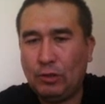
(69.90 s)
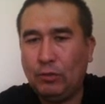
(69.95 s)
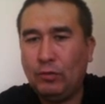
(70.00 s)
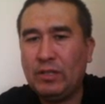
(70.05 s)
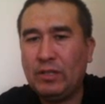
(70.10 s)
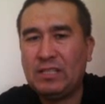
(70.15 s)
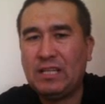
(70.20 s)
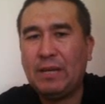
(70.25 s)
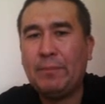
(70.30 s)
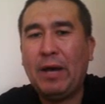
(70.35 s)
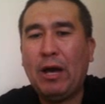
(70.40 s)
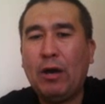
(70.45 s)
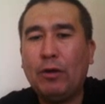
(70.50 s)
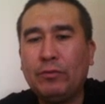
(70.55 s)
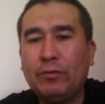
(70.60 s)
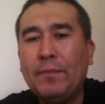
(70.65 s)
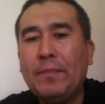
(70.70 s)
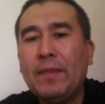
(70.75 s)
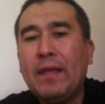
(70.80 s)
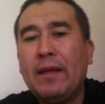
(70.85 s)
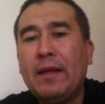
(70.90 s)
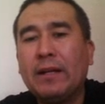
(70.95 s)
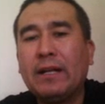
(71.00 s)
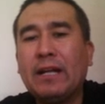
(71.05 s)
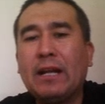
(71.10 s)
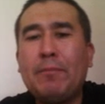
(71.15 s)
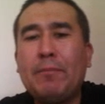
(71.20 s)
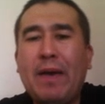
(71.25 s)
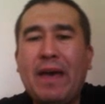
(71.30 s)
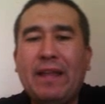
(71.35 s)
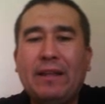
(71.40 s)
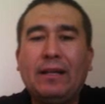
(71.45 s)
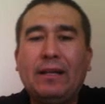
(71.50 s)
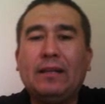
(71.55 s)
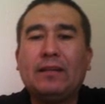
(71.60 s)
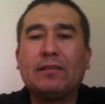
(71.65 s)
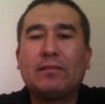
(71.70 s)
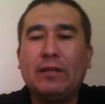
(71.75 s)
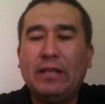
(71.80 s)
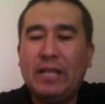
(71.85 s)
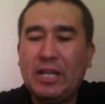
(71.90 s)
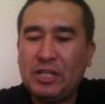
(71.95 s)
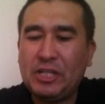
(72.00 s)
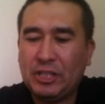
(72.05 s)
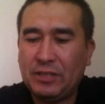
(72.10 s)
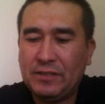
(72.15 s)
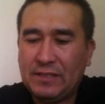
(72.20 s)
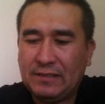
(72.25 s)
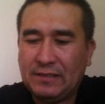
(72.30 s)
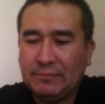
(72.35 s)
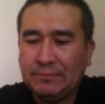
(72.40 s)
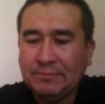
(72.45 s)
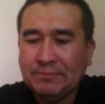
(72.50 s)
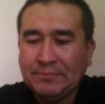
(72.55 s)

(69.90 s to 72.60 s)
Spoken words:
So it's about grammatical relations.